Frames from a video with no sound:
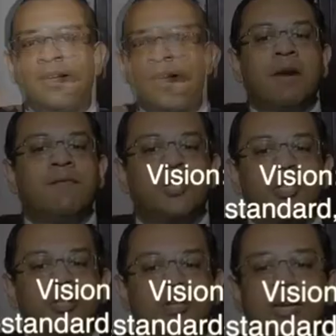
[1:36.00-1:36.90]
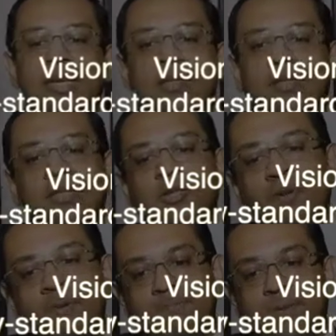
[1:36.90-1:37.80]
Our vision is
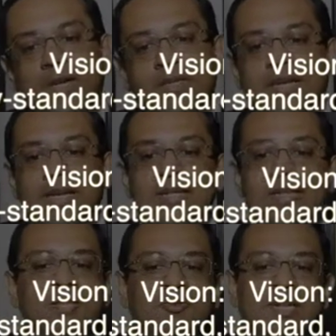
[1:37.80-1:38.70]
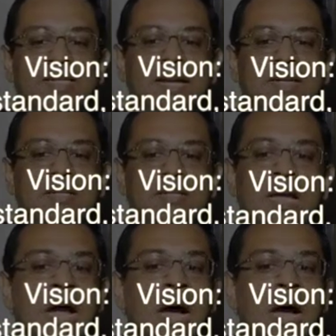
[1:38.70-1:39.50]
to impart industry standard,